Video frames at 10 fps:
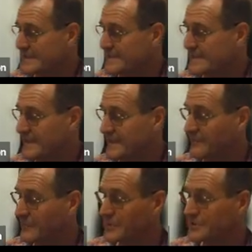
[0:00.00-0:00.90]
He's the son
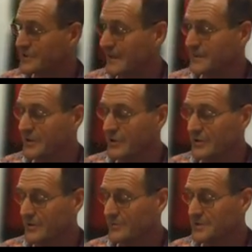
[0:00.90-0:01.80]
of a British Army
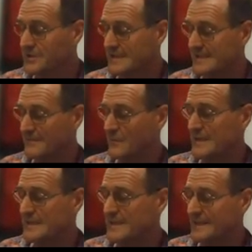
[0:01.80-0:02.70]
Gurkha, which in some
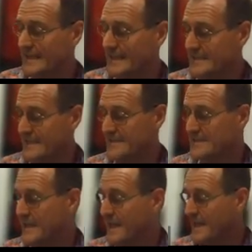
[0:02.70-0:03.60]
ways connects us,